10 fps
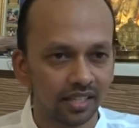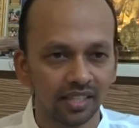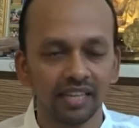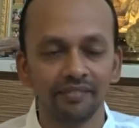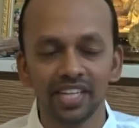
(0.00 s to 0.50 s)

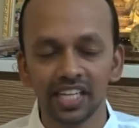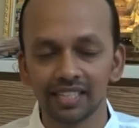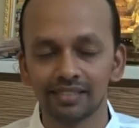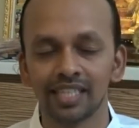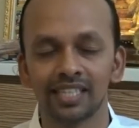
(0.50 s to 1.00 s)
Then
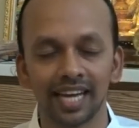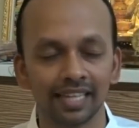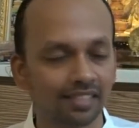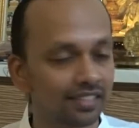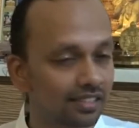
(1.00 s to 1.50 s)
we start
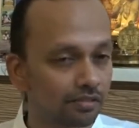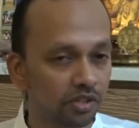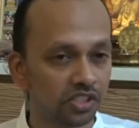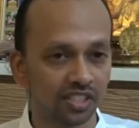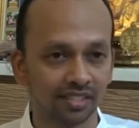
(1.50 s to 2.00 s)
asking these
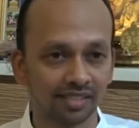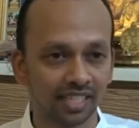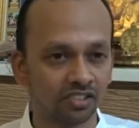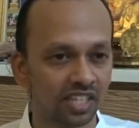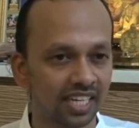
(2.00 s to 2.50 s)
questions
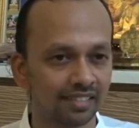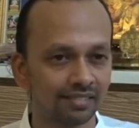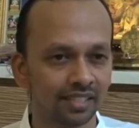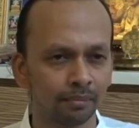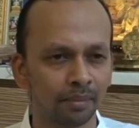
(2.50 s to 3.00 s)
and realize
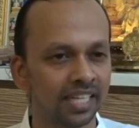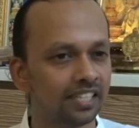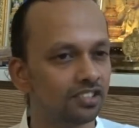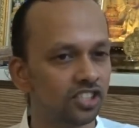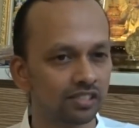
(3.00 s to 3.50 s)
that mind
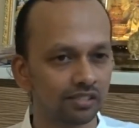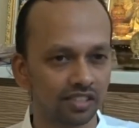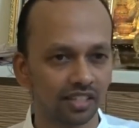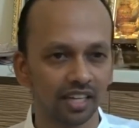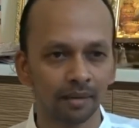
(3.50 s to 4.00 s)
is
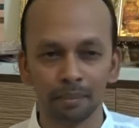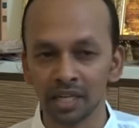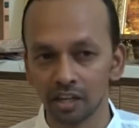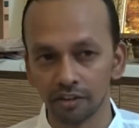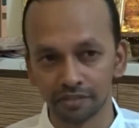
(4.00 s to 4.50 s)
just a
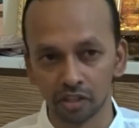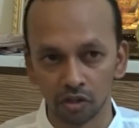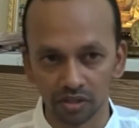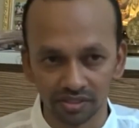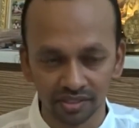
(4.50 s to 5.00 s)
bundle of
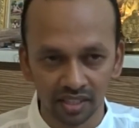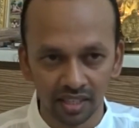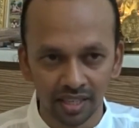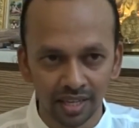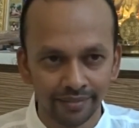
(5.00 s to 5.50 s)
thoughts.
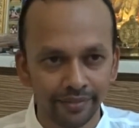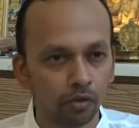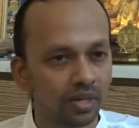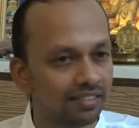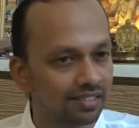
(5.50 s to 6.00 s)
We
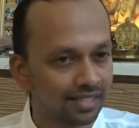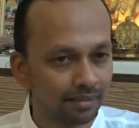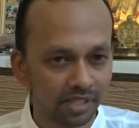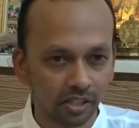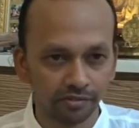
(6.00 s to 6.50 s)
don't have the
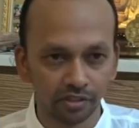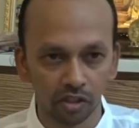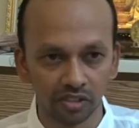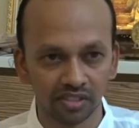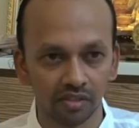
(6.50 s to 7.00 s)
same set of
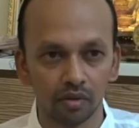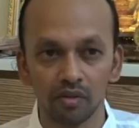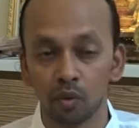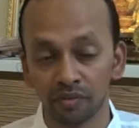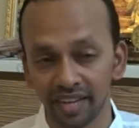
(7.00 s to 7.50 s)
thoughts
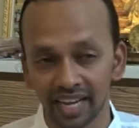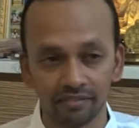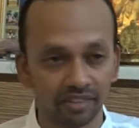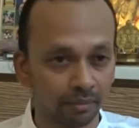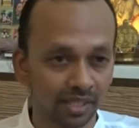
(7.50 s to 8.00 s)
what we
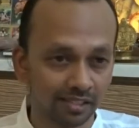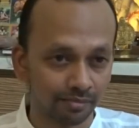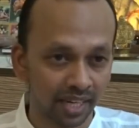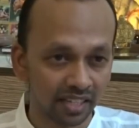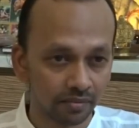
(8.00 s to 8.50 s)
had 5 minutes
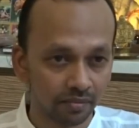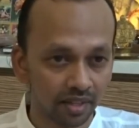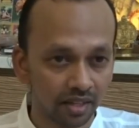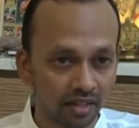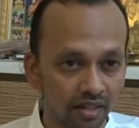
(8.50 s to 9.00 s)
back.
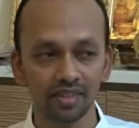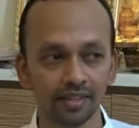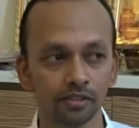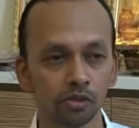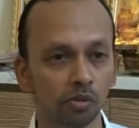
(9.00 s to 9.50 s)

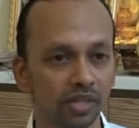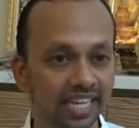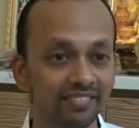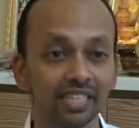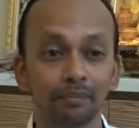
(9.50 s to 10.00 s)
So
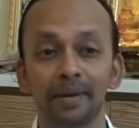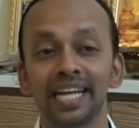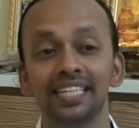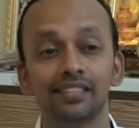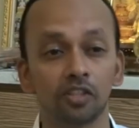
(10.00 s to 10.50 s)
even the
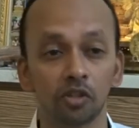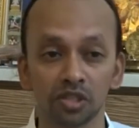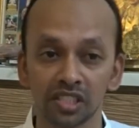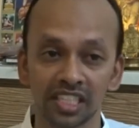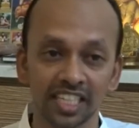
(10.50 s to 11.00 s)
mind is
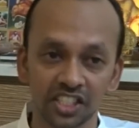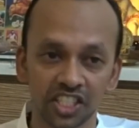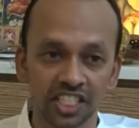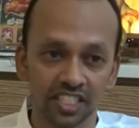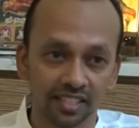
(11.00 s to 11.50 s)
constantly
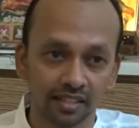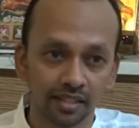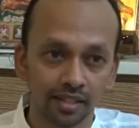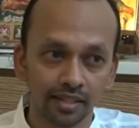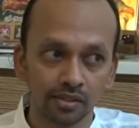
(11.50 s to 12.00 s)
changing.
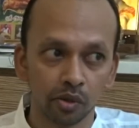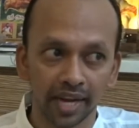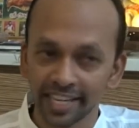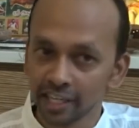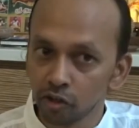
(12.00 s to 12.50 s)
So
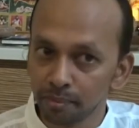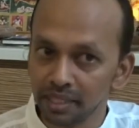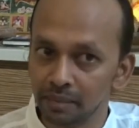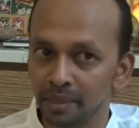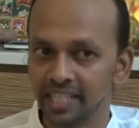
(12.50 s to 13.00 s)
I cannot be
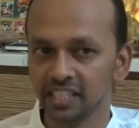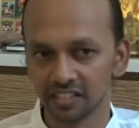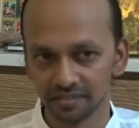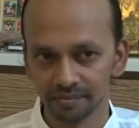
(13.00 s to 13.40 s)
the mind.